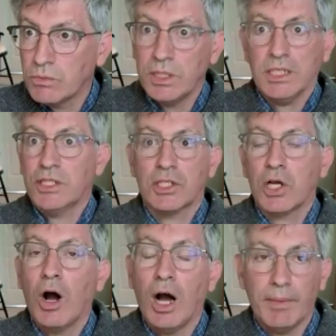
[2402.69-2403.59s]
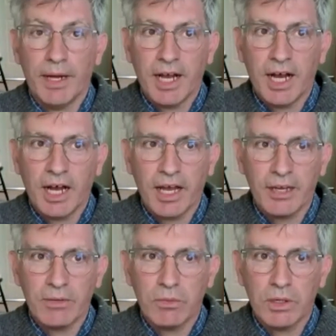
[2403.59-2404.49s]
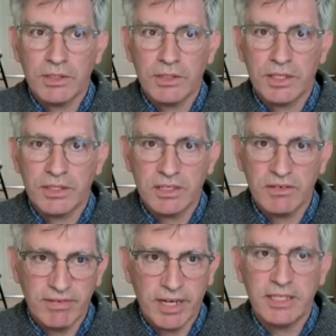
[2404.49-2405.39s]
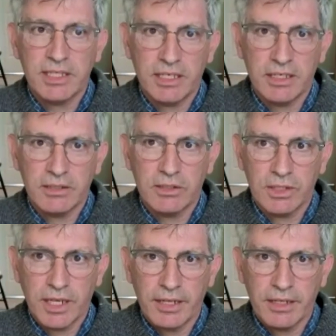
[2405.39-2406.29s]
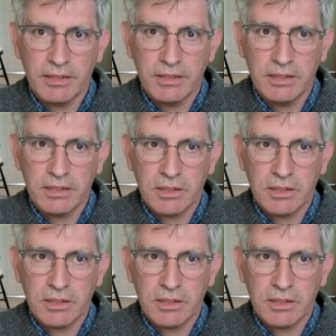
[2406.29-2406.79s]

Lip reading: really just caught my eye was this device he had created.